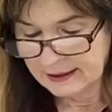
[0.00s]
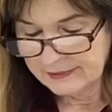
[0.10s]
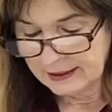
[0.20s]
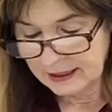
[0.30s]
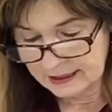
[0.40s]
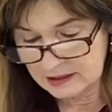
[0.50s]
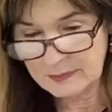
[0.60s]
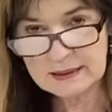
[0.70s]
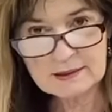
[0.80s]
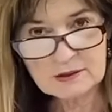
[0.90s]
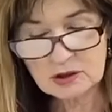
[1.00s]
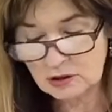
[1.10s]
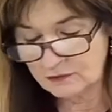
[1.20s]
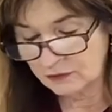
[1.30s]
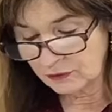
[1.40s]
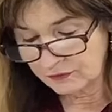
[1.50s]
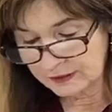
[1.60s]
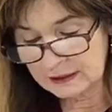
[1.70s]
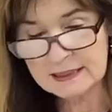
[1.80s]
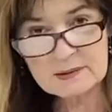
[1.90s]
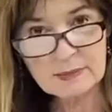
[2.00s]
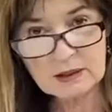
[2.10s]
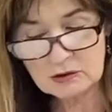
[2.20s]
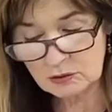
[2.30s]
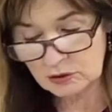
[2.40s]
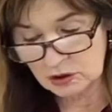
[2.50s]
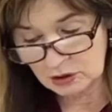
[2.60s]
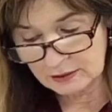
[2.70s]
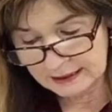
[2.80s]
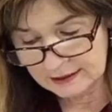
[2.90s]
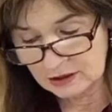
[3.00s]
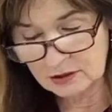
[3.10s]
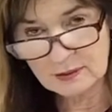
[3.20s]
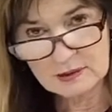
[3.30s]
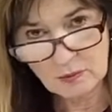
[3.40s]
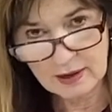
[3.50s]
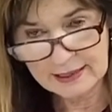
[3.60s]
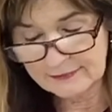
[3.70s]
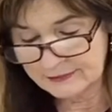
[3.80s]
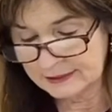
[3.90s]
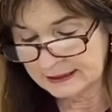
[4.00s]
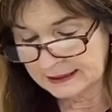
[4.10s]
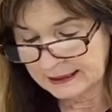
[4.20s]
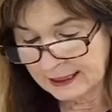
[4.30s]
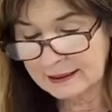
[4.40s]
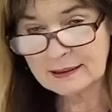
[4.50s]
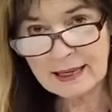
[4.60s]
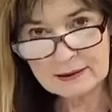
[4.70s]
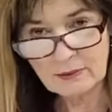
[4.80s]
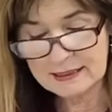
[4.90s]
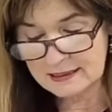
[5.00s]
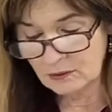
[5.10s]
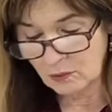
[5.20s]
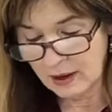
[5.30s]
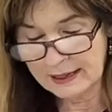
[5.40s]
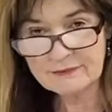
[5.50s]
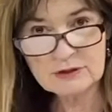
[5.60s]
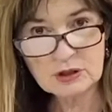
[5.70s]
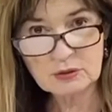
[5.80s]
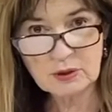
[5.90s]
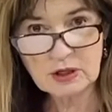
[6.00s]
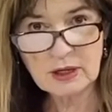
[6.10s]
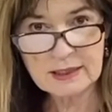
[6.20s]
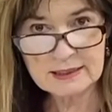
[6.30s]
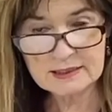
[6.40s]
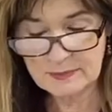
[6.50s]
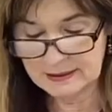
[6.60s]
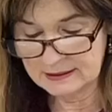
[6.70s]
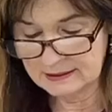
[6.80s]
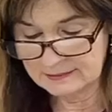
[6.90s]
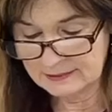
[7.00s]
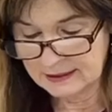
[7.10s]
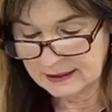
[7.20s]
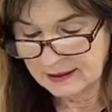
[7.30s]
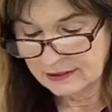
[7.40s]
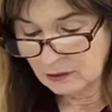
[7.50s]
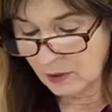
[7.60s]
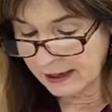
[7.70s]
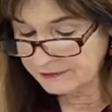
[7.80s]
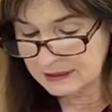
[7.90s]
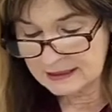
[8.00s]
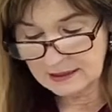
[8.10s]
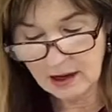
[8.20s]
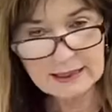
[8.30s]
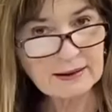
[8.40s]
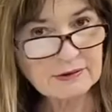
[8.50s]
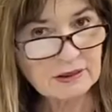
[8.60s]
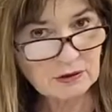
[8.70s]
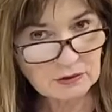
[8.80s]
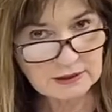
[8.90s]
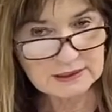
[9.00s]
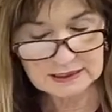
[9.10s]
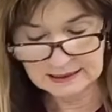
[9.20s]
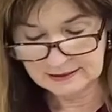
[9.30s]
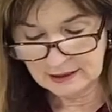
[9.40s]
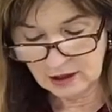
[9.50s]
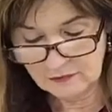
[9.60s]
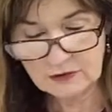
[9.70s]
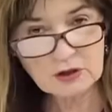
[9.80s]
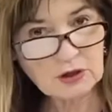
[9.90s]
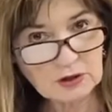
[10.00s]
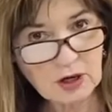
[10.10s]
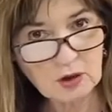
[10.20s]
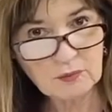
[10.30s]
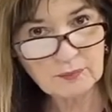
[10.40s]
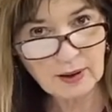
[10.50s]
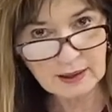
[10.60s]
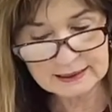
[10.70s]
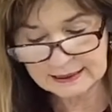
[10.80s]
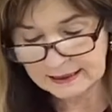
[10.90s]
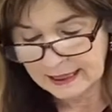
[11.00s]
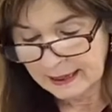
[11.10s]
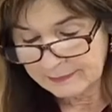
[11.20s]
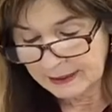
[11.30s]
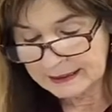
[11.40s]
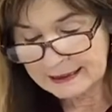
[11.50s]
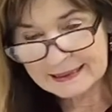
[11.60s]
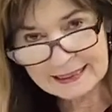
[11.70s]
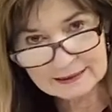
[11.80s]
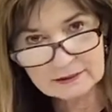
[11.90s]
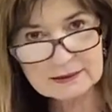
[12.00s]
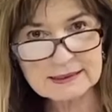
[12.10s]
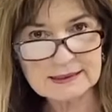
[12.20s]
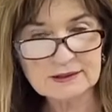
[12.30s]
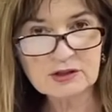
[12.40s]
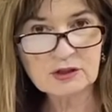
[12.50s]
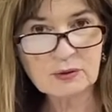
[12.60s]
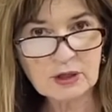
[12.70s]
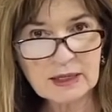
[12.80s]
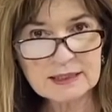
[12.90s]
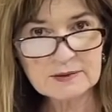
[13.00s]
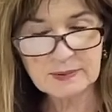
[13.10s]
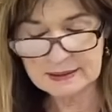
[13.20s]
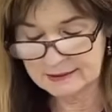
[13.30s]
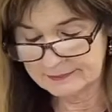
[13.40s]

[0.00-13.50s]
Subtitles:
The husband should fulfill his marital duty to his wife, and likewise the wife to her husband. The wife does not have authority over her own body, but yields it to her husband.